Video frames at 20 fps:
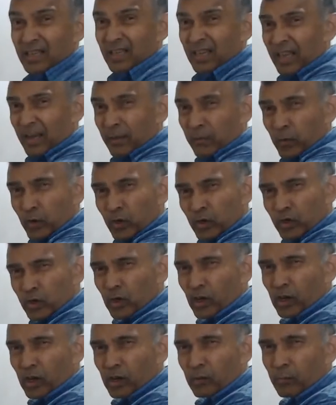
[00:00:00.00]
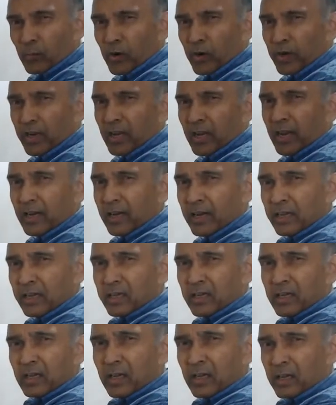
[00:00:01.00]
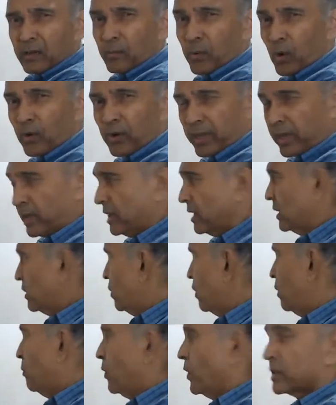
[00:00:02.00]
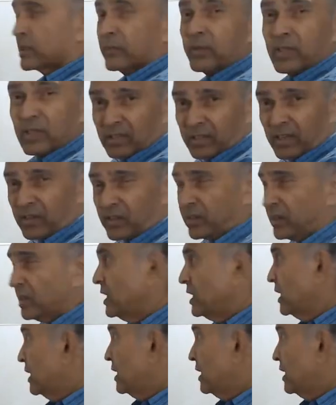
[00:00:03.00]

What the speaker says: I'm going to talk about it under a broad area called points of intersection.